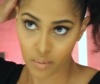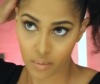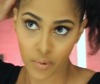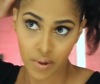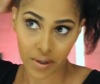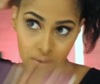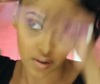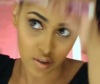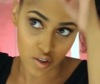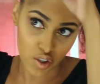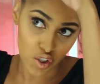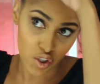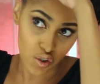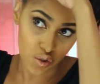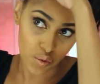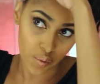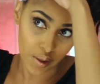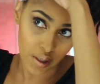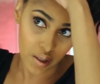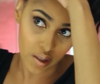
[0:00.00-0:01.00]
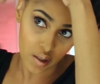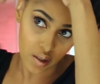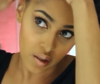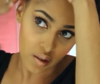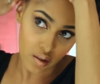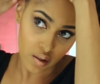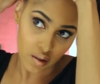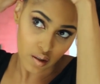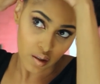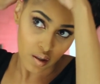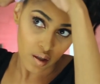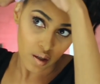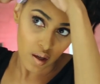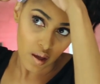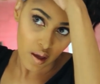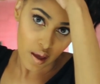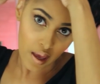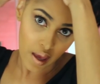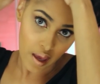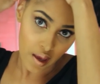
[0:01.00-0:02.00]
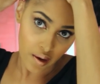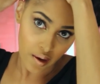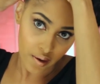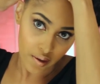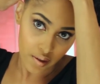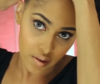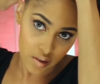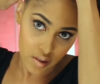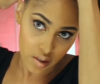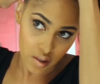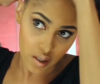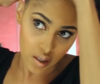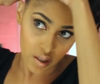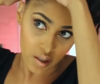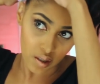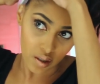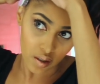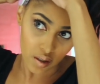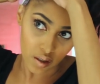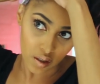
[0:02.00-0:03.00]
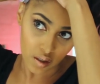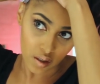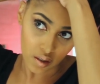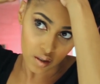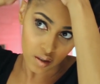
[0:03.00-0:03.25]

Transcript: I'm wearing straight hair tonight.